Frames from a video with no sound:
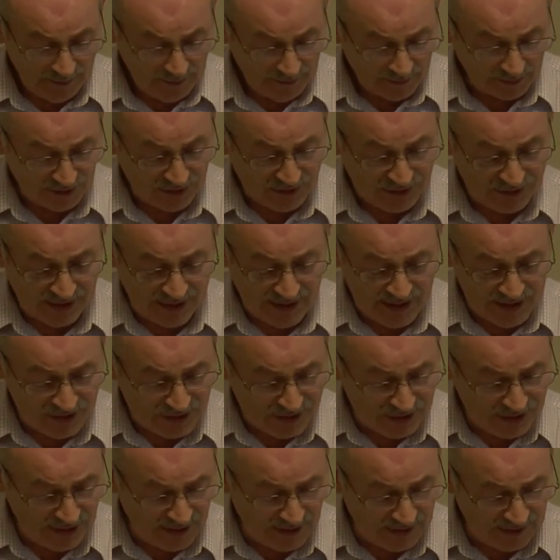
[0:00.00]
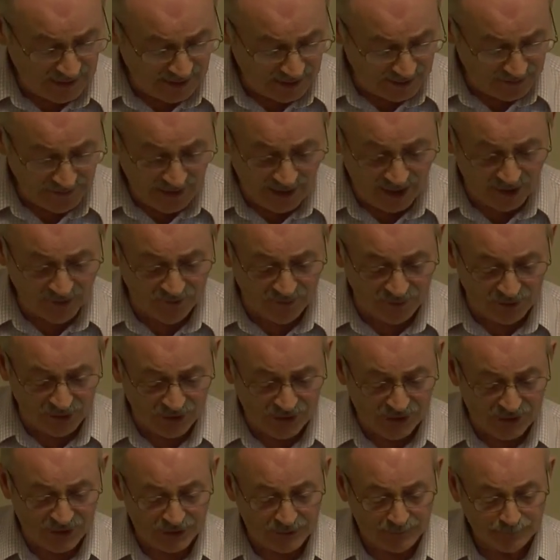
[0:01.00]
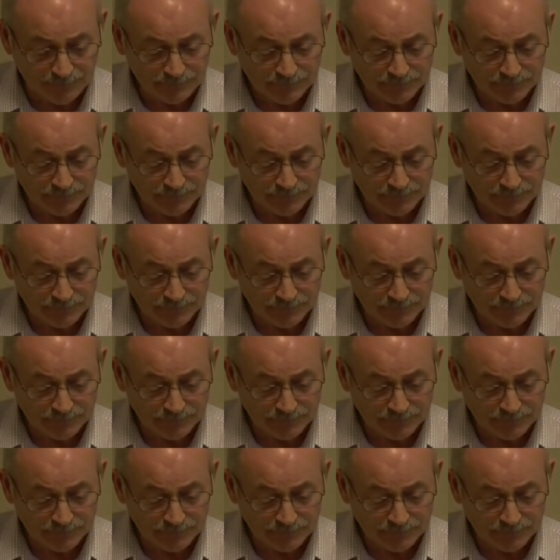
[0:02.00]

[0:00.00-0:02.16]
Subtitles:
And it says in that verse,